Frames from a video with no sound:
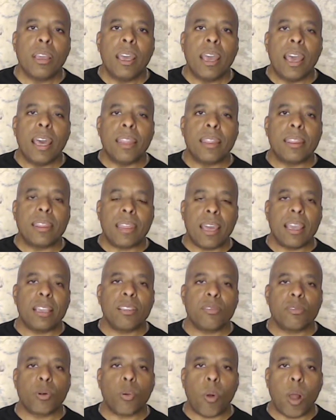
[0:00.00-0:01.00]
And
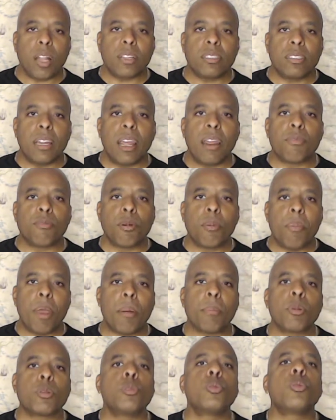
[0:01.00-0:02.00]
thanks for watching. And
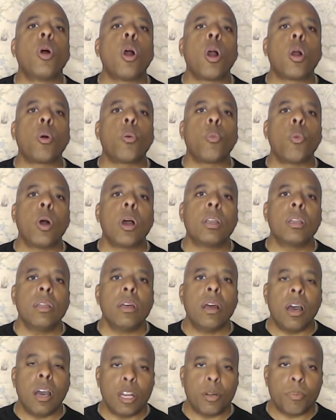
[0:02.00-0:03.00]
remember, you are
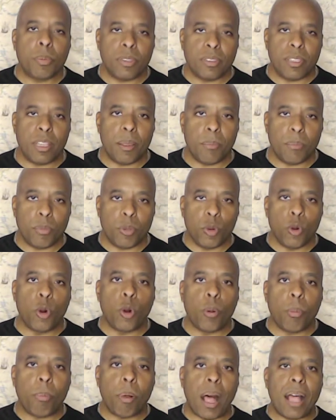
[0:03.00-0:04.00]
100%
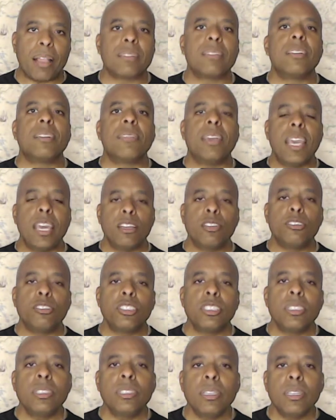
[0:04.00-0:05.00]
pure positive
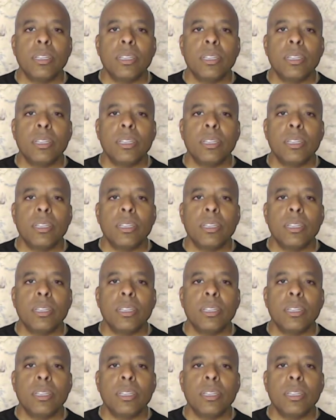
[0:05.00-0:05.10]
energy.